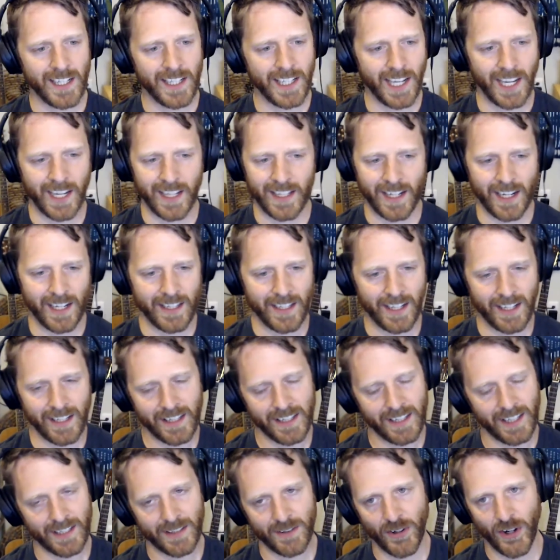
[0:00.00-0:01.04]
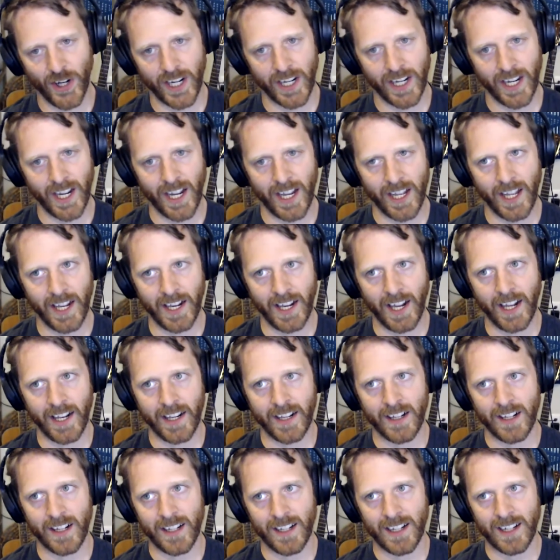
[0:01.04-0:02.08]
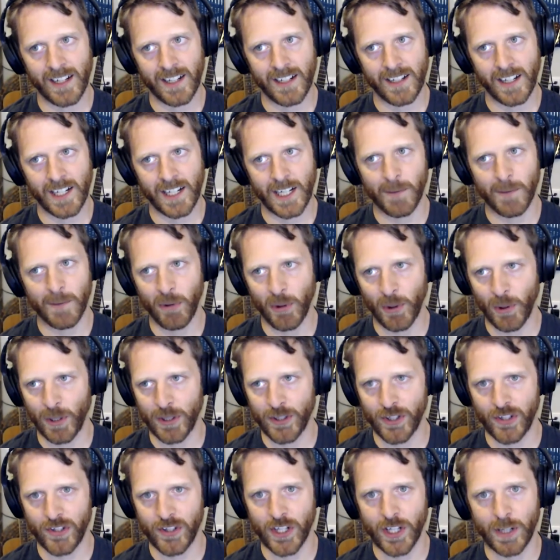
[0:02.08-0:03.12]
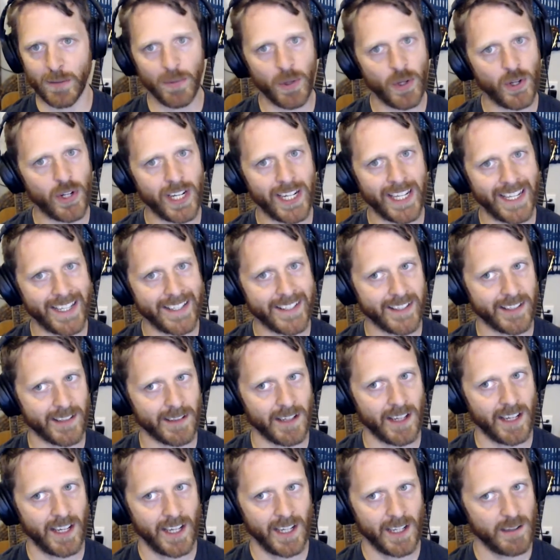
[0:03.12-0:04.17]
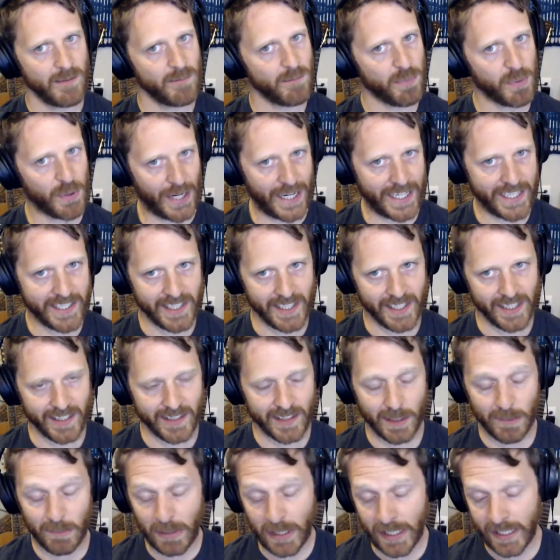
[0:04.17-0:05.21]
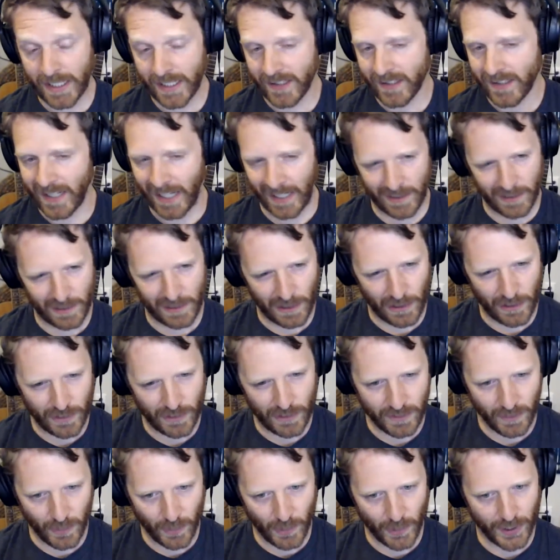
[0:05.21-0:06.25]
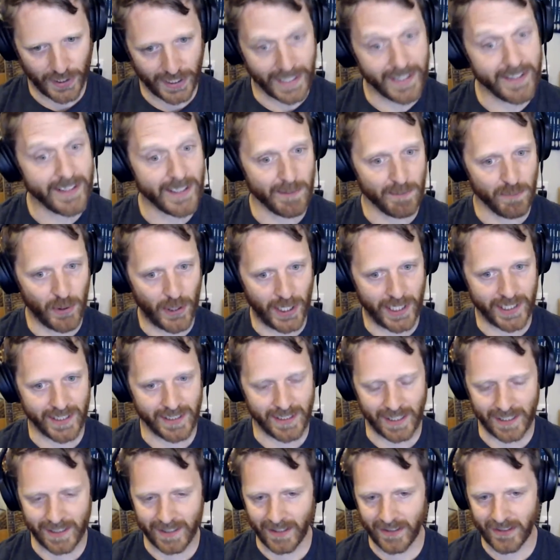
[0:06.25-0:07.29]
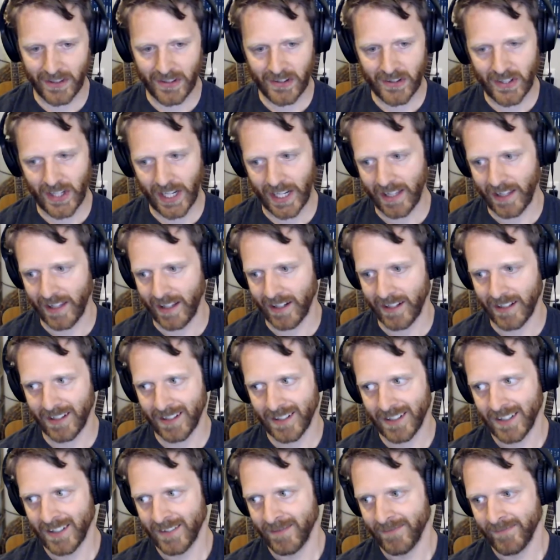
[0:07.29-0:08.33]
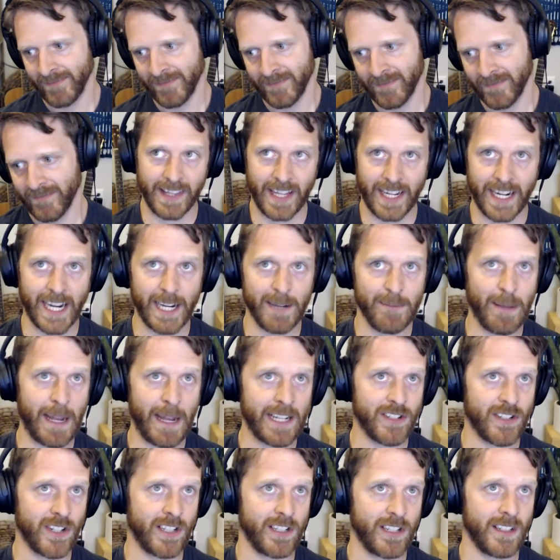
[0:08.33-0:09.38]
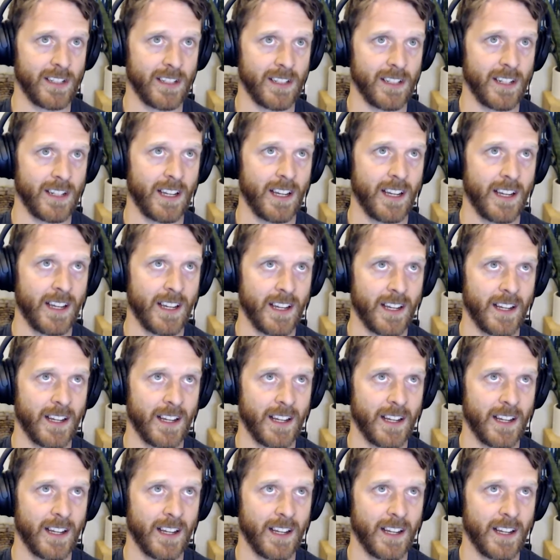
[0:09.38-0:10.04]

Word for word: yeah I, I, think that's great and a couple more questions the community isn't branded it's completely standalone or is it branded like does it say like like i imagine